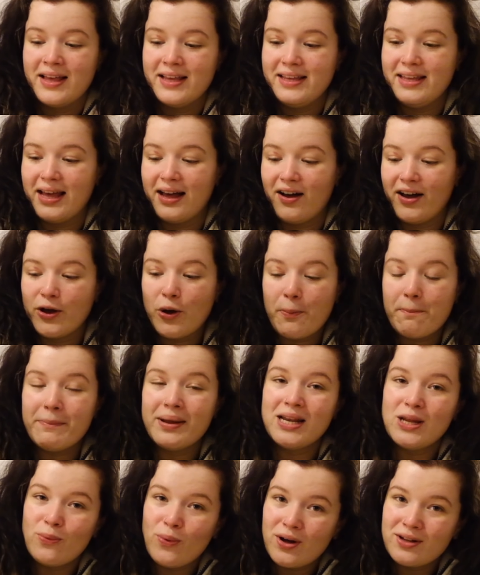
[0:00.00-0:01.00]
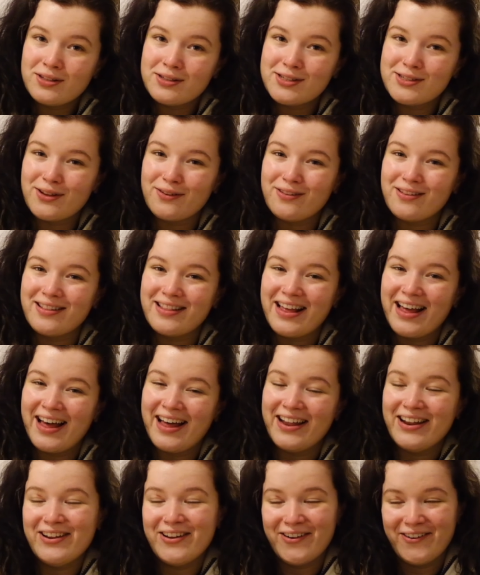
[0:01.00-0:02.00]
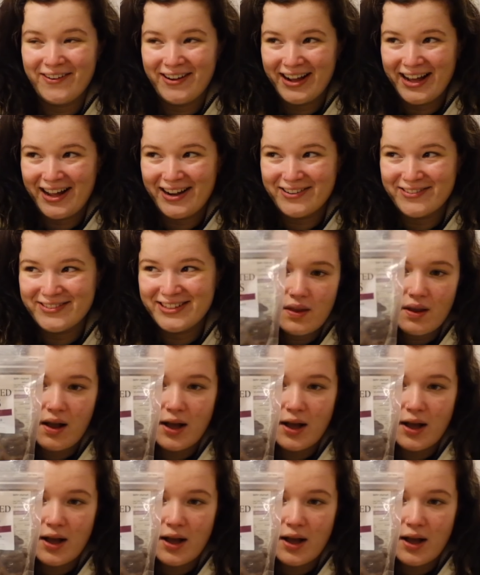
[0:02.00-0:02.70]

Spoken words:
yeah, I got mini ones so that they're lower in calories.